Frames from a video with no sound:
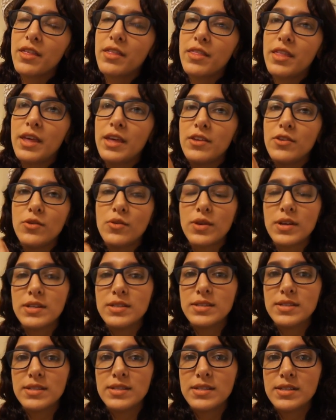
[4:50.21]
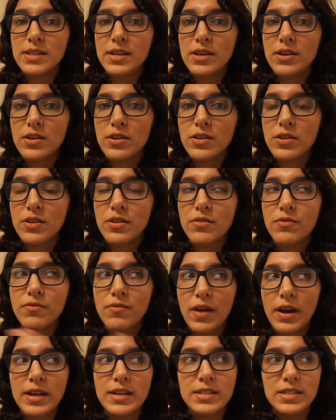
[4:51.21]
that you can still
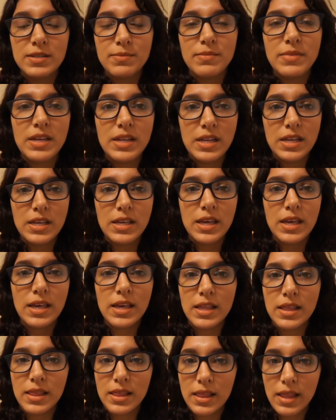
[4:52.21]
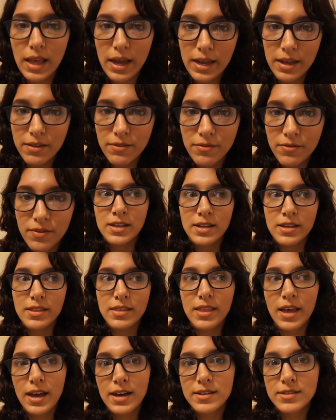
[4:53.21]
find meaning in life,
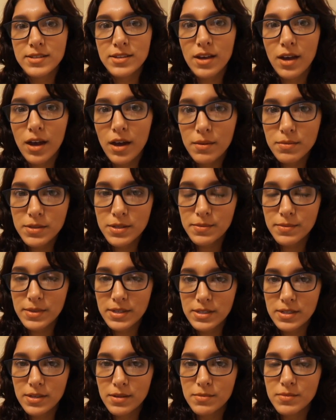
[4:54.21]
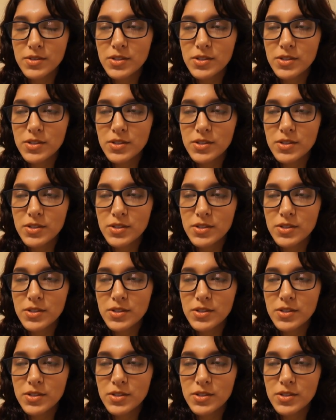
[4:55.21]
that's optimism.